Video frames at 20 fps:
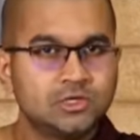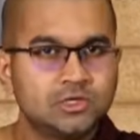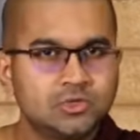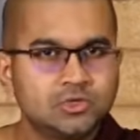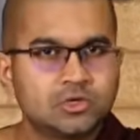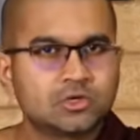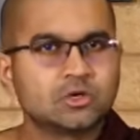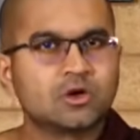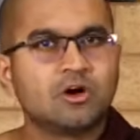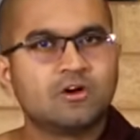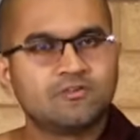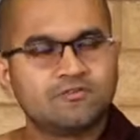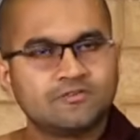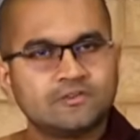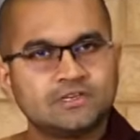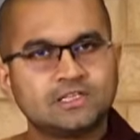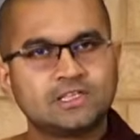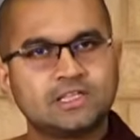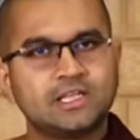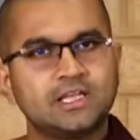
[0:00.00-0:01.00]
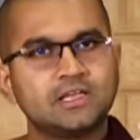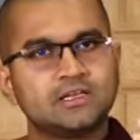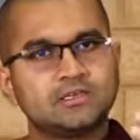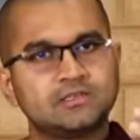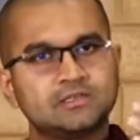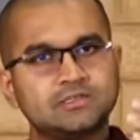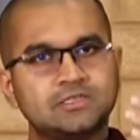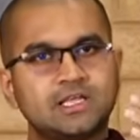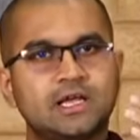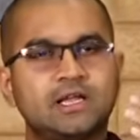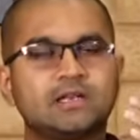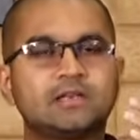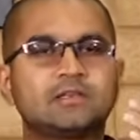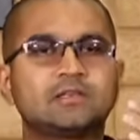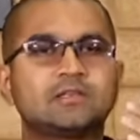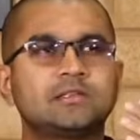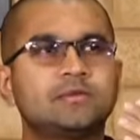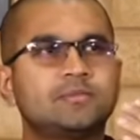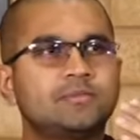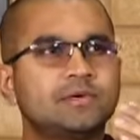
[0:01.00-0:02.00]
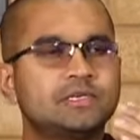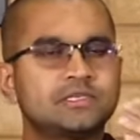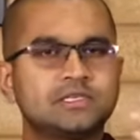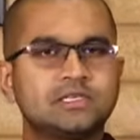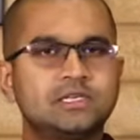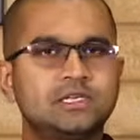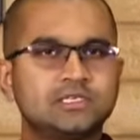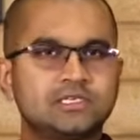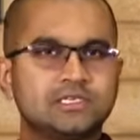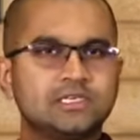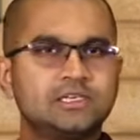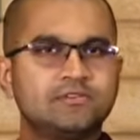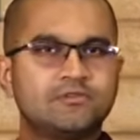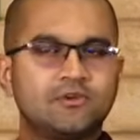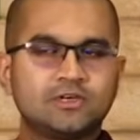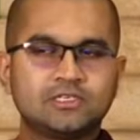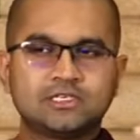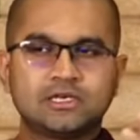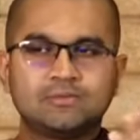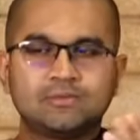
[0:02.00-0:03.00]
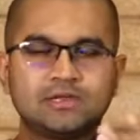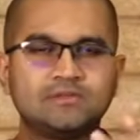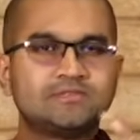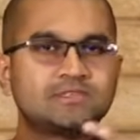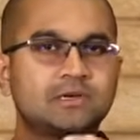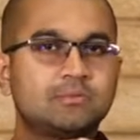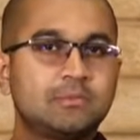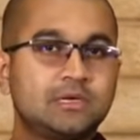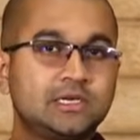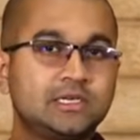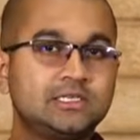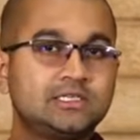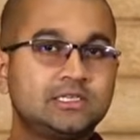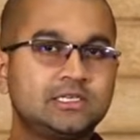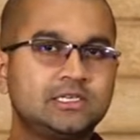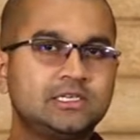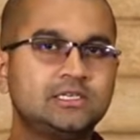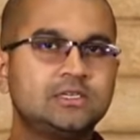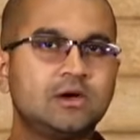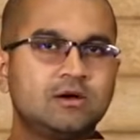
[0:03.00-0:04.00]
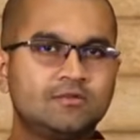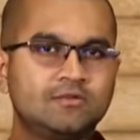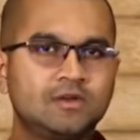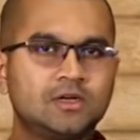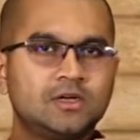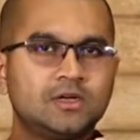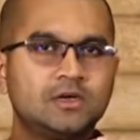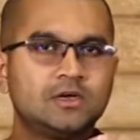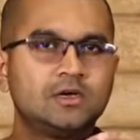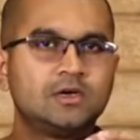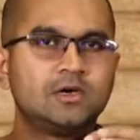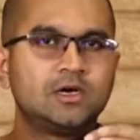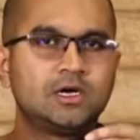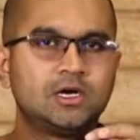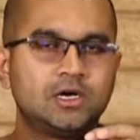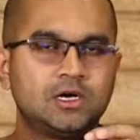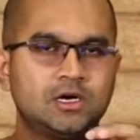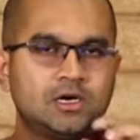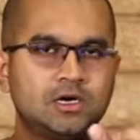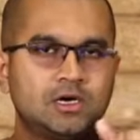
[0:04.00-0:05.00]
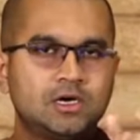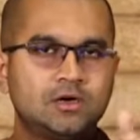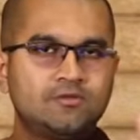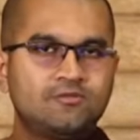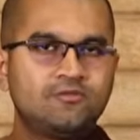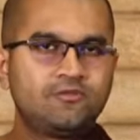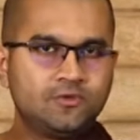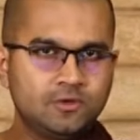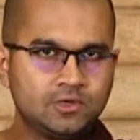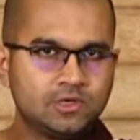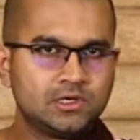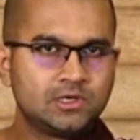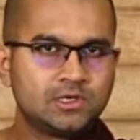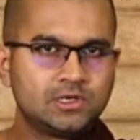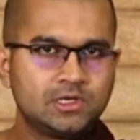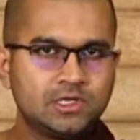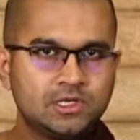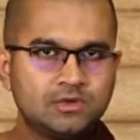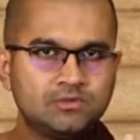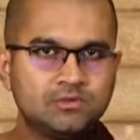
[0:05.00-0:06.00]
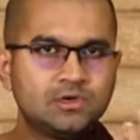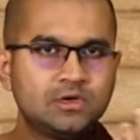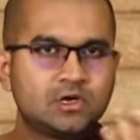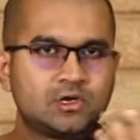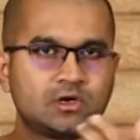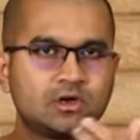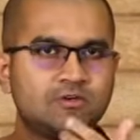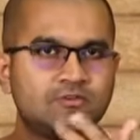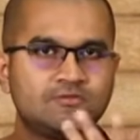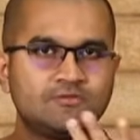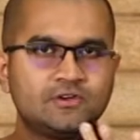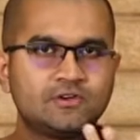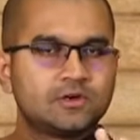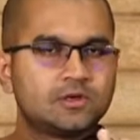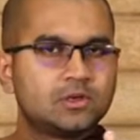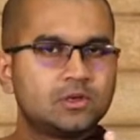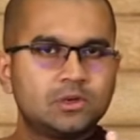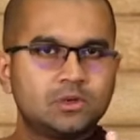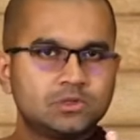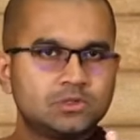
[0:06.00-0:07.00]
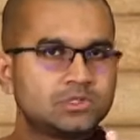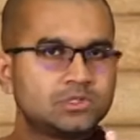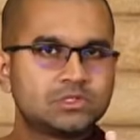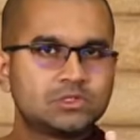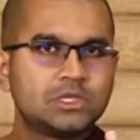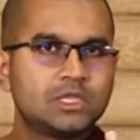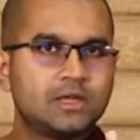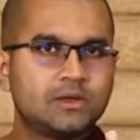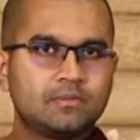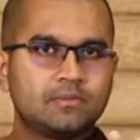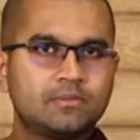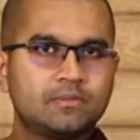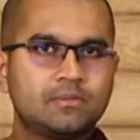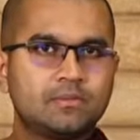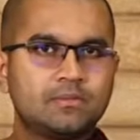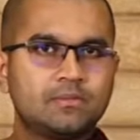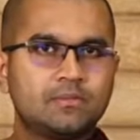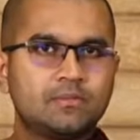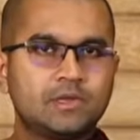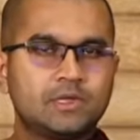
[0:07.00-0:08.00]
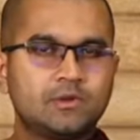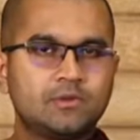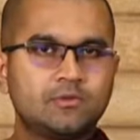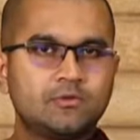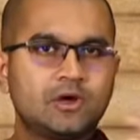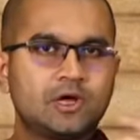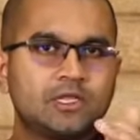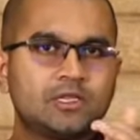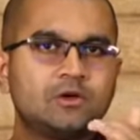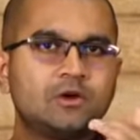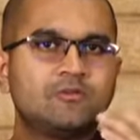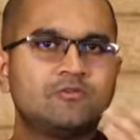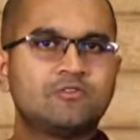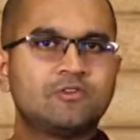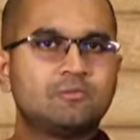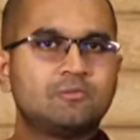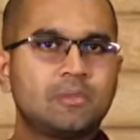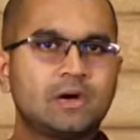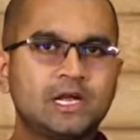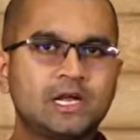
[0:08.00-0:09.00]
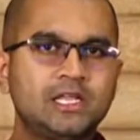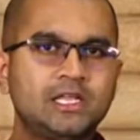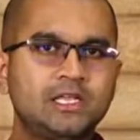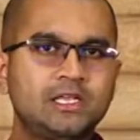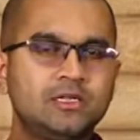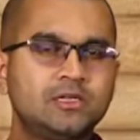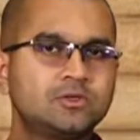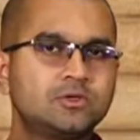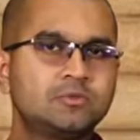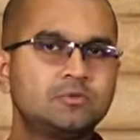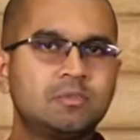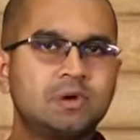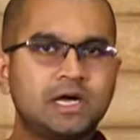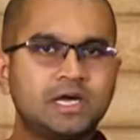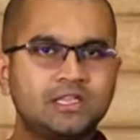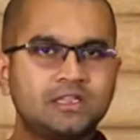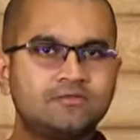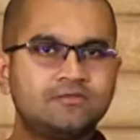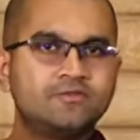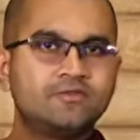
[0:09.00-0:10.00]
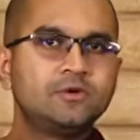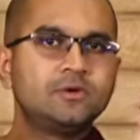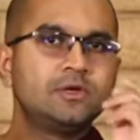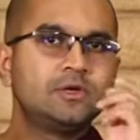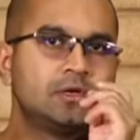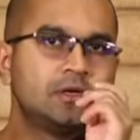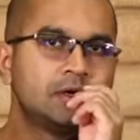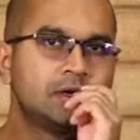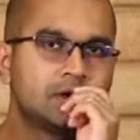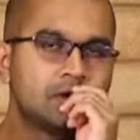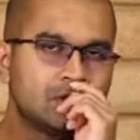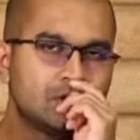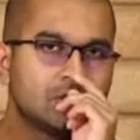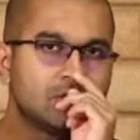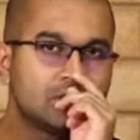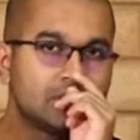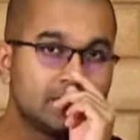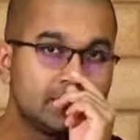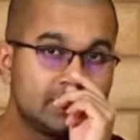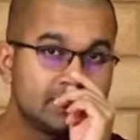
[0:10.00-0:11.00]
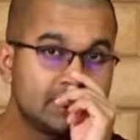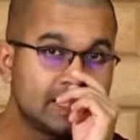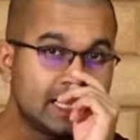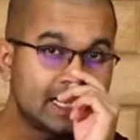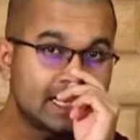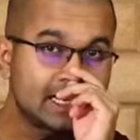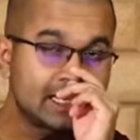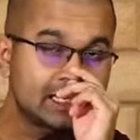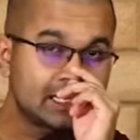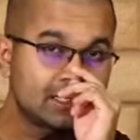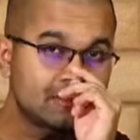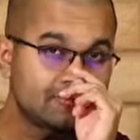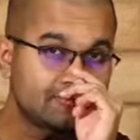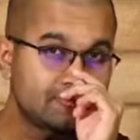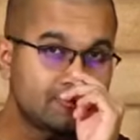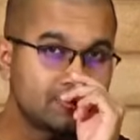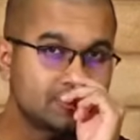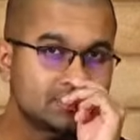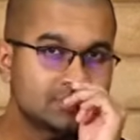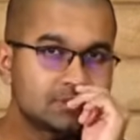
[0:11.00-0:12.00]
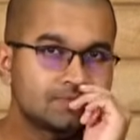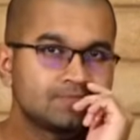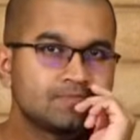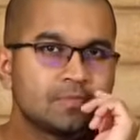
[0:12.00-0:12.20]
not offer things that the person doesn't need. For example, if someone is in need of food, he would not offer clothes to them. He would rather offer money to buy the food or directly the foods.